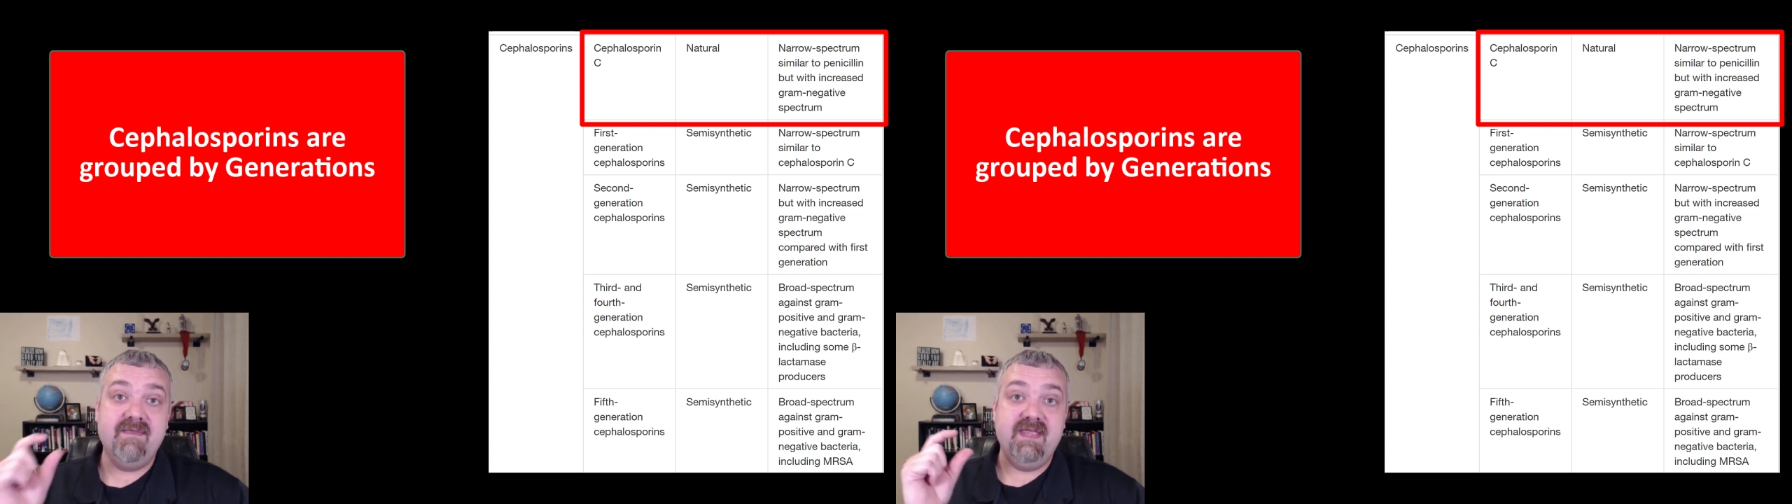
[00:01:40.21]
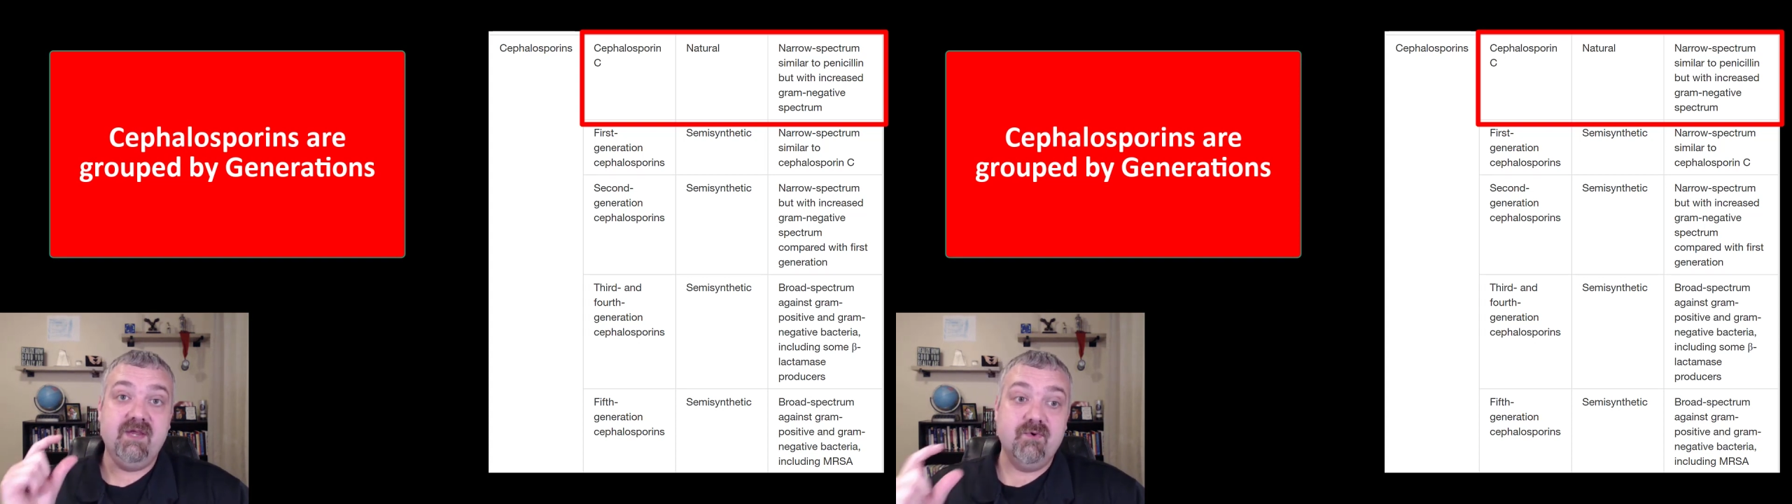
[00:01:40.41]

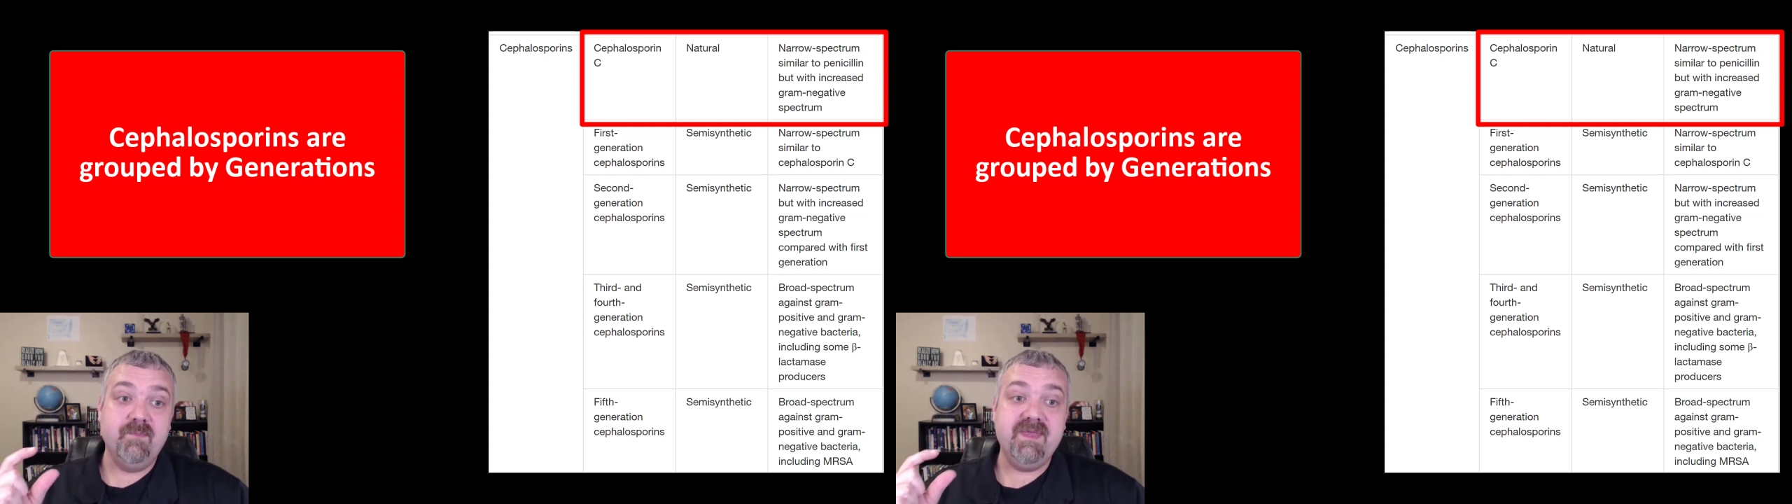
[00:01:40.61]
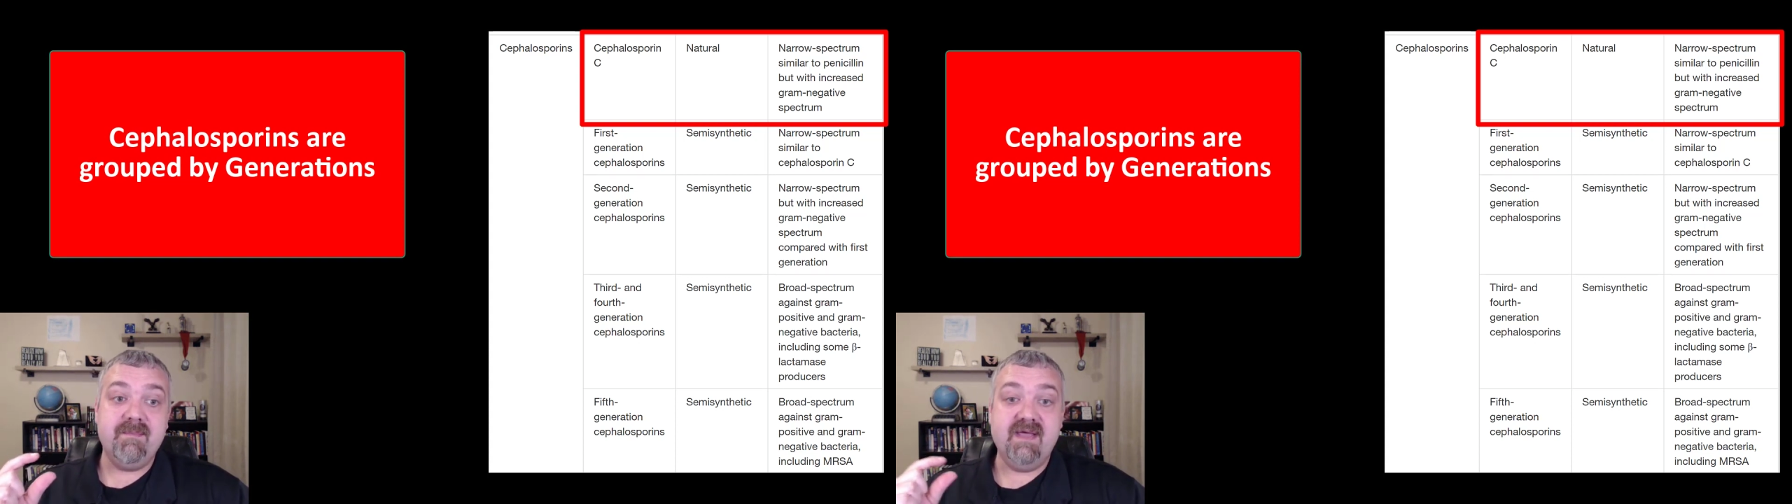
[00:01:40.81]
and they
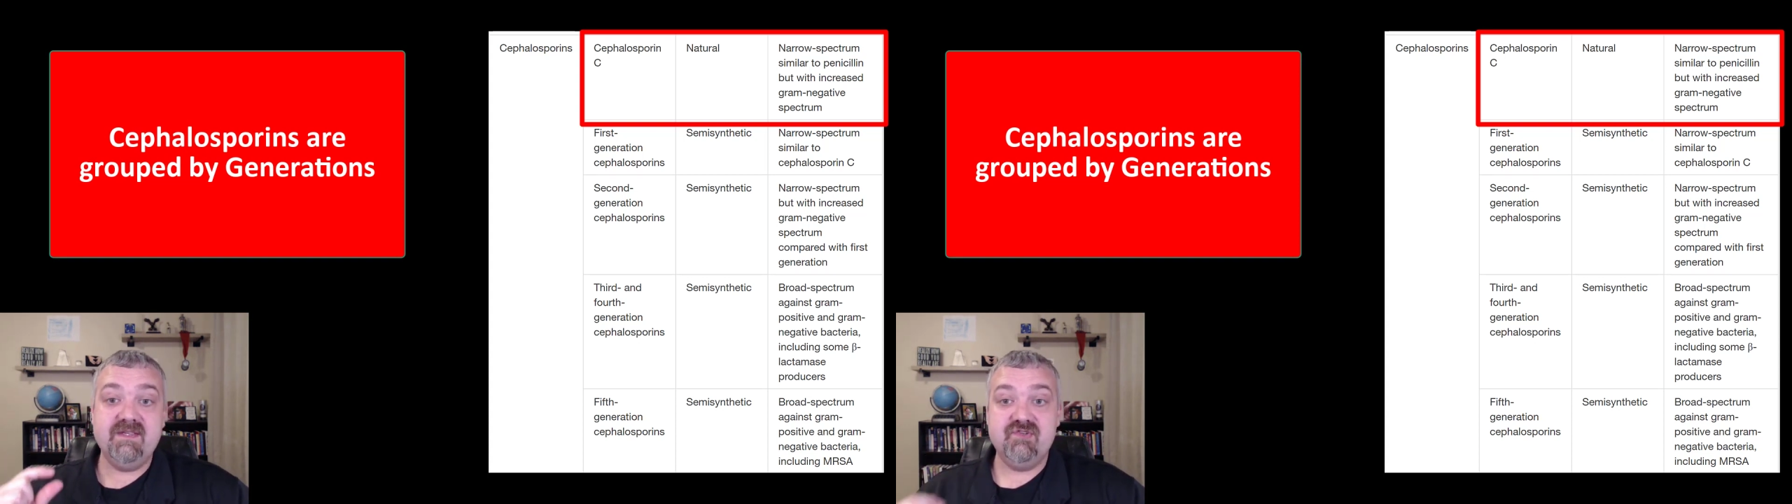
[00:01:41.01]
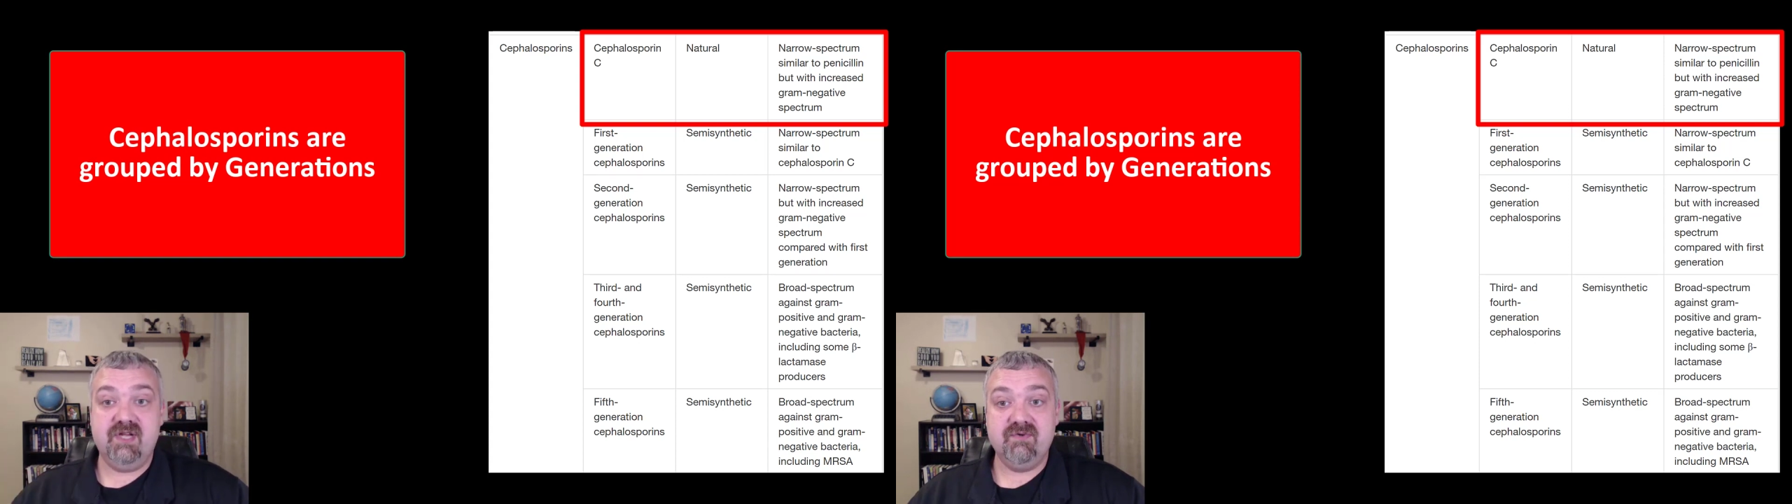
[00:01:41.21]
group them
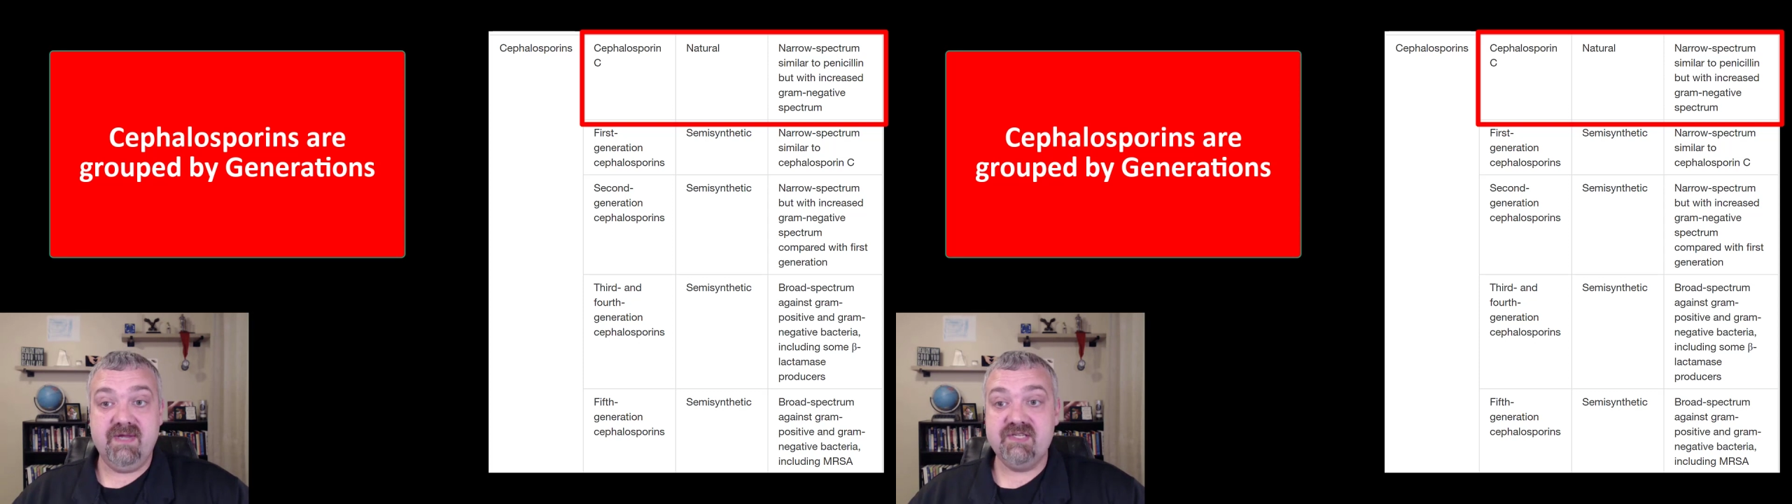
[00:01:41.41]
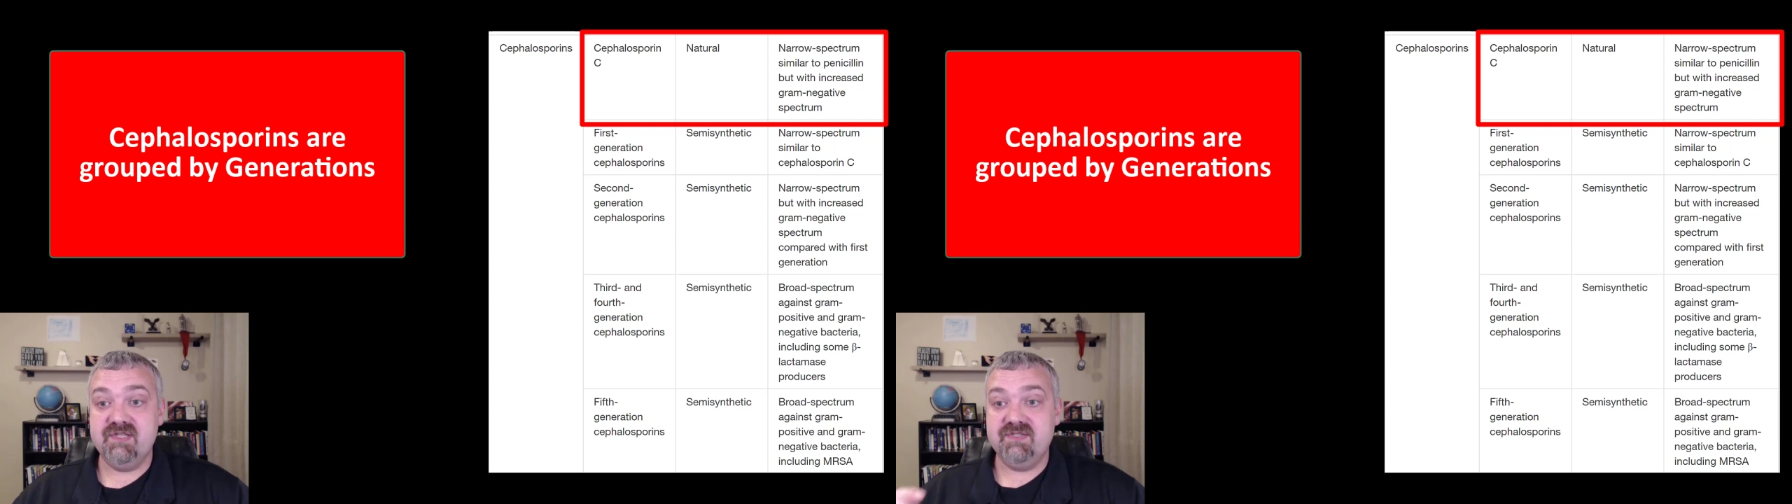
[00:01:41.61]
by these
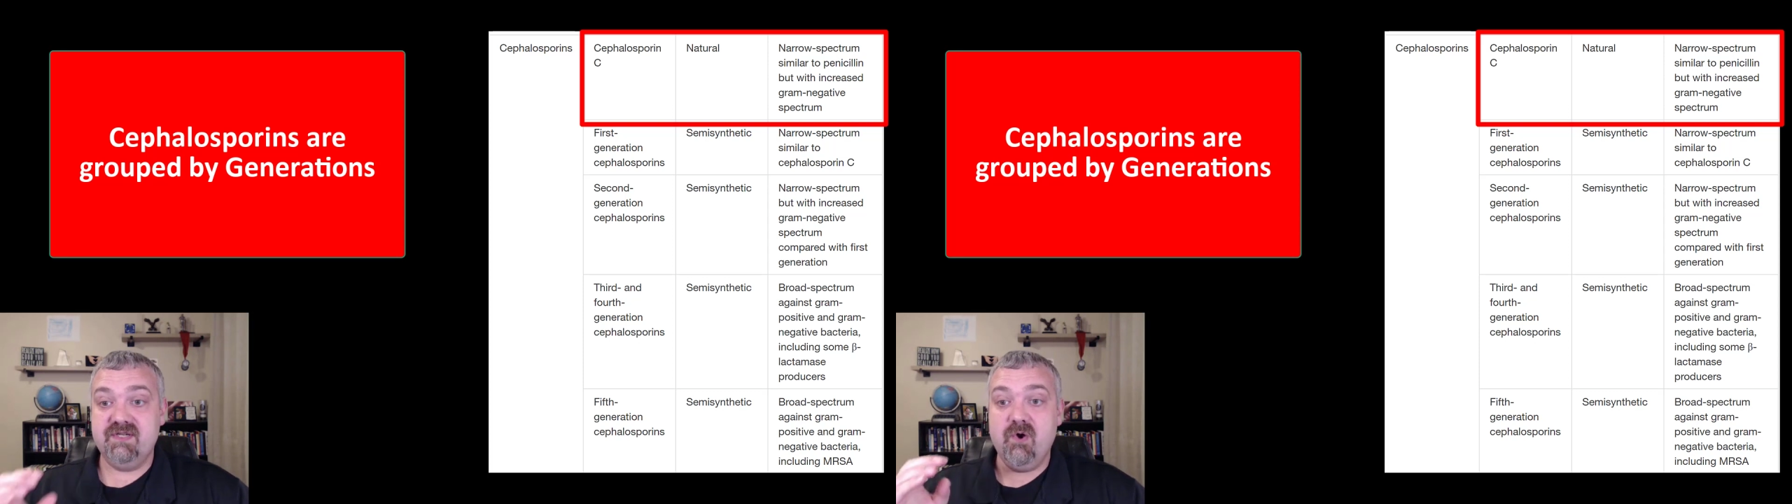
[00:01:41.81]
generations.